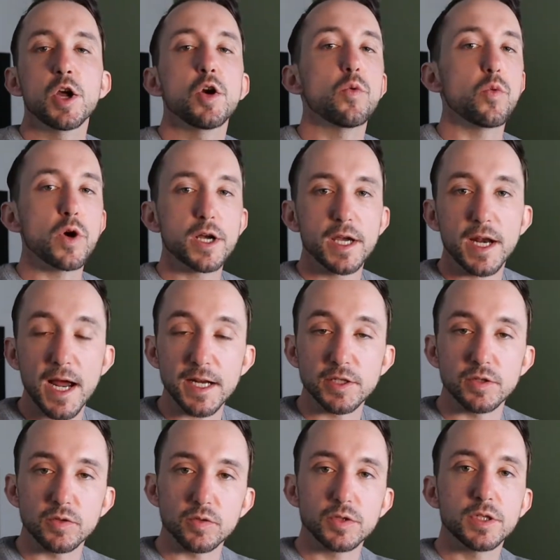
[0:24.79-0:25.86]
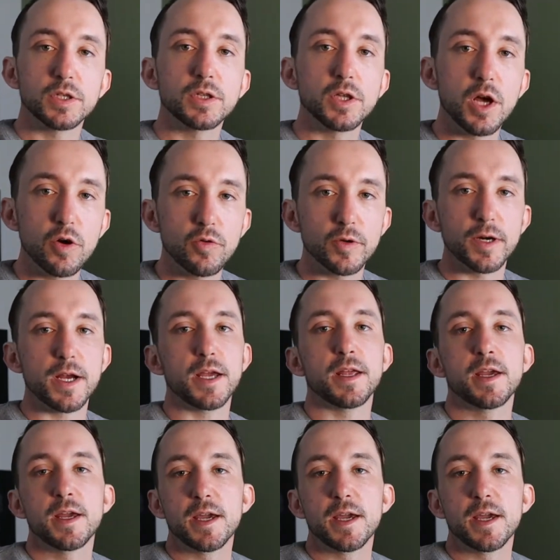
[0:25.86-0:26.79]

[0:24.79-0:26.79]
What can I do to lower it?